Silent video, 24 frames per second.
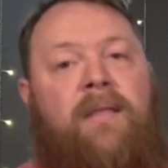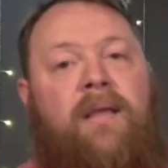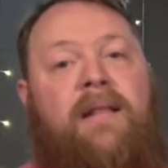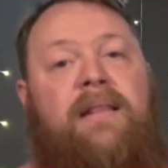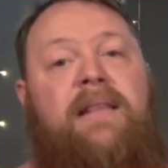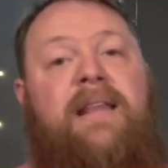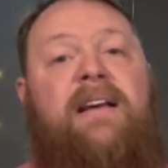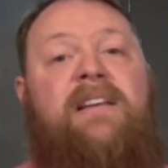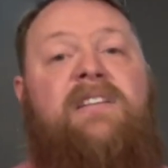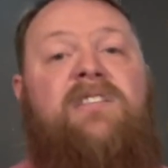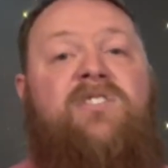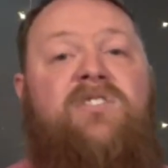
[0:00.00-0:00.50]

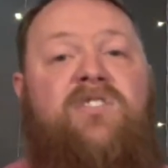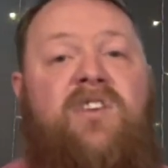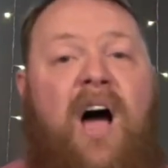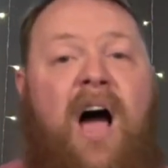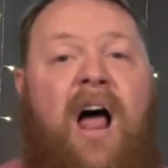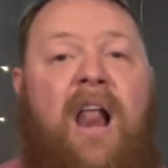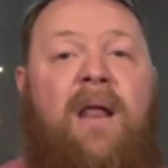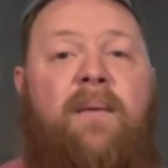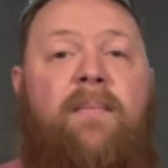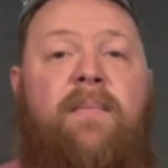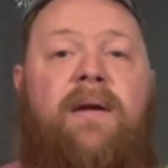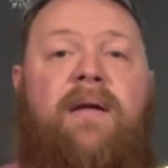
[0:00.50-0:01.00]
Now,
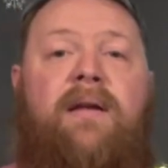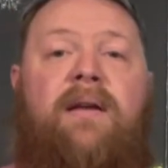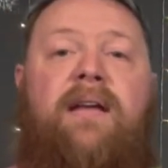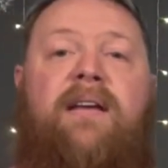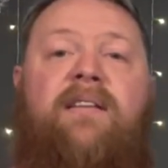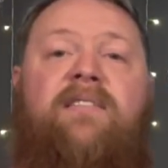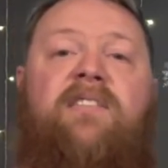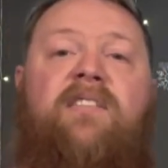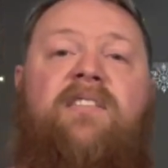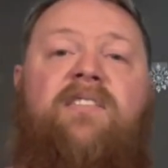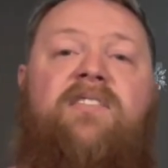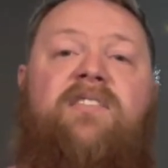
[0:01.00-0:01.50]
Solomon
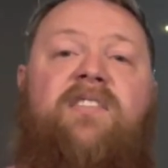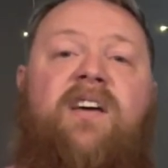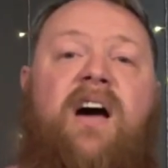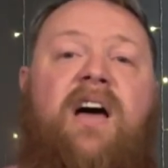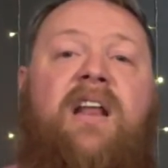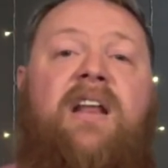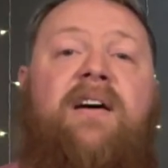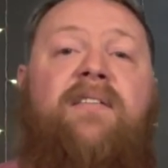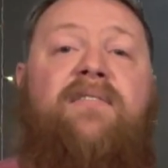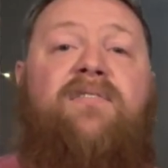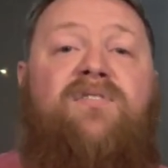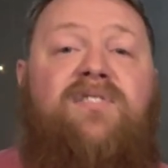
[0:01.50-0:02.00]
is the
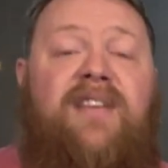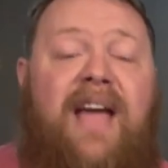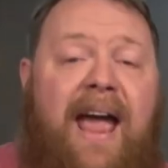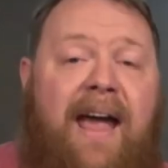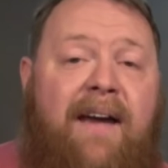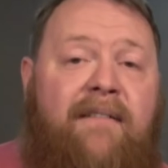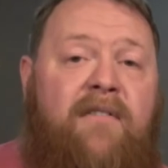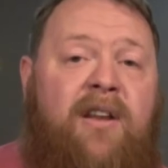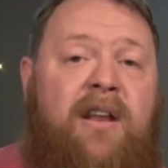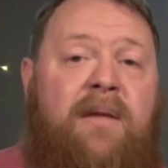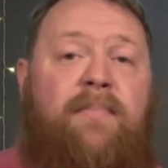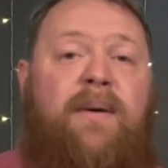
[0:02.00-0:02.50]
son of
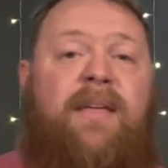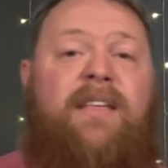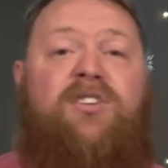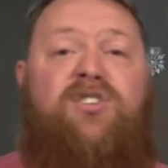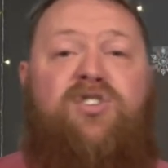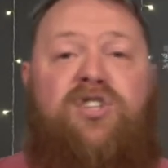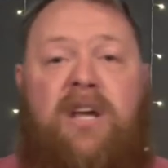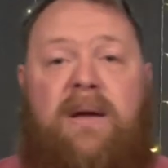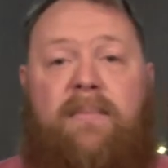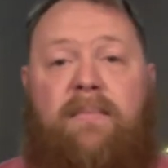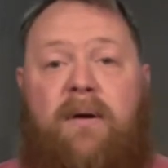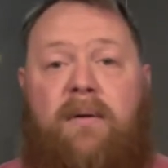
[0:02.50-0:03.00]
David and
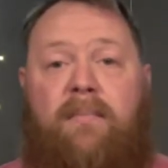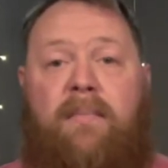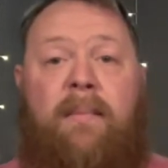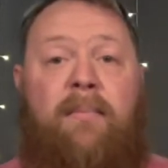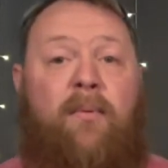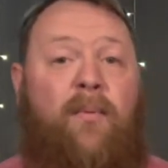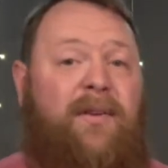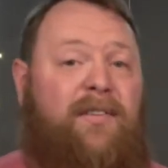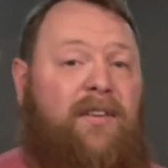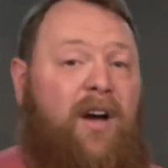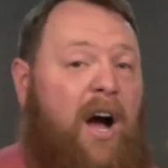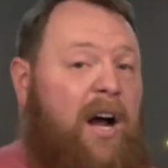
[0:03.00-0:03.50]
Bathsheba. Remember,
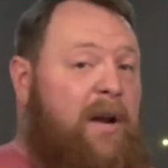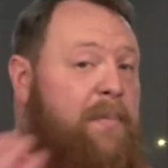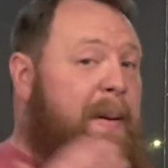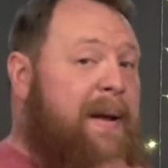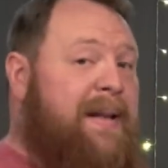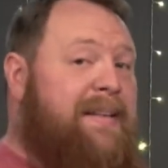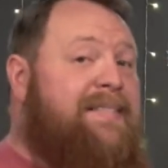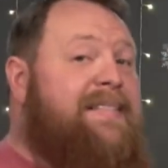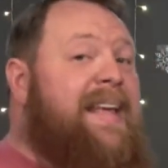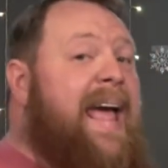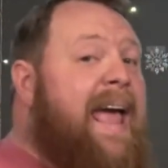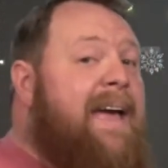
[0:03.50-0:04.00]
we talked
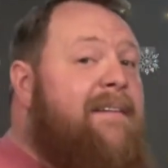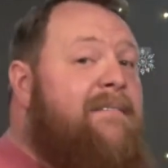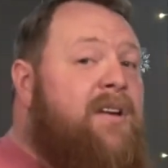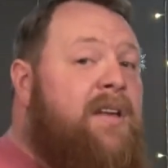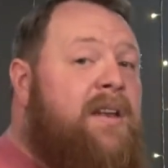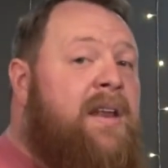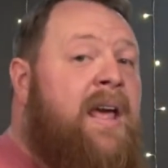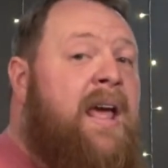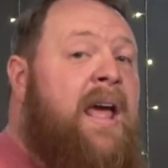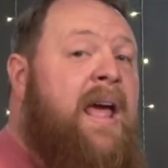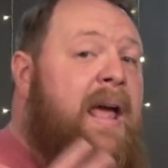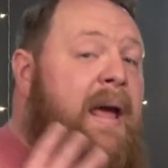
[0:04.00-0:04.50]
about
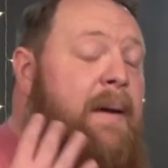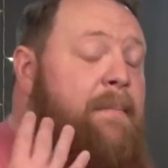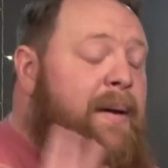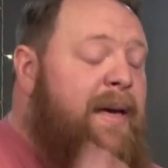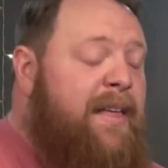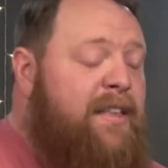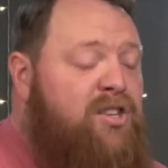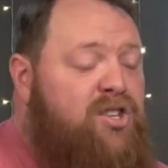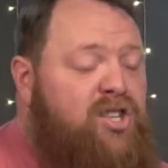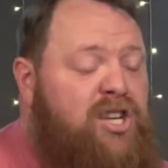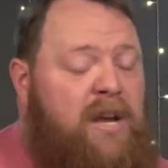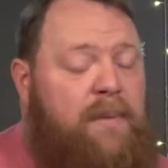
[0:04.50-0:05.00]
David and
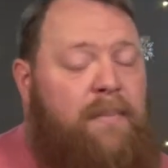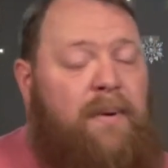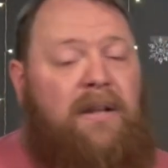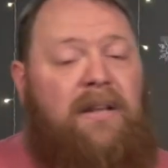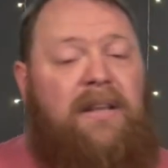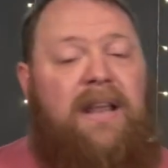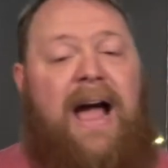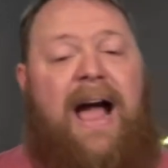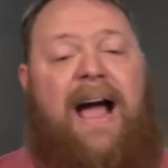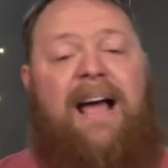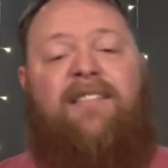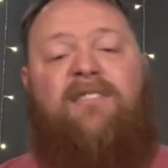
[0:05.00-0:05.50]
Bathsheba
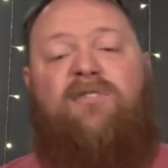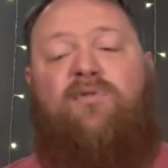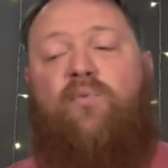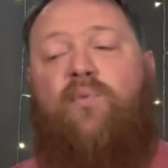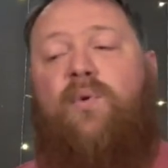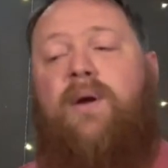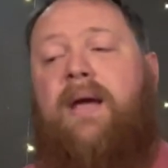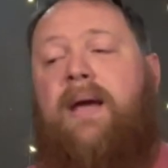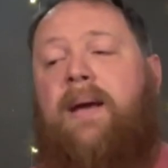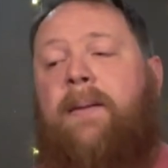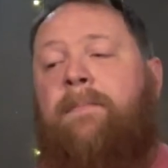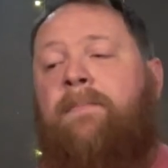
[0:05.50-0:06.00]
last
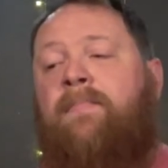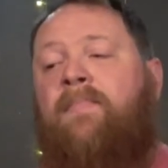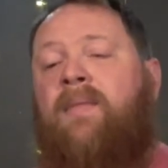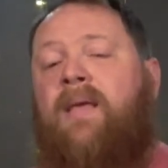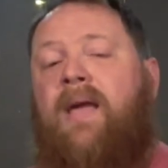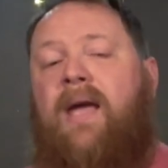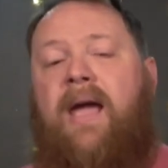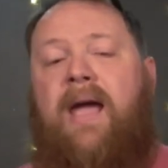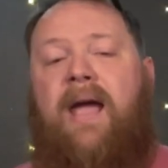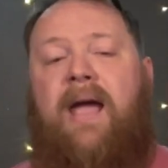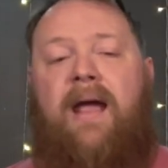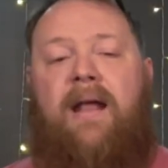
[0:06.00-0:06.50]
week.
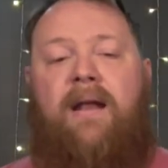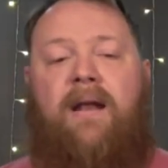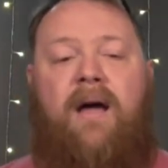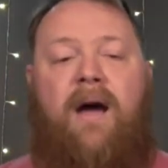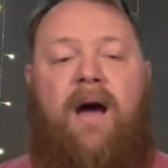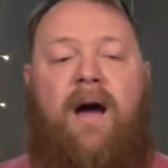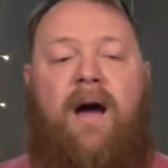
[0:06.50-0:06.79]
And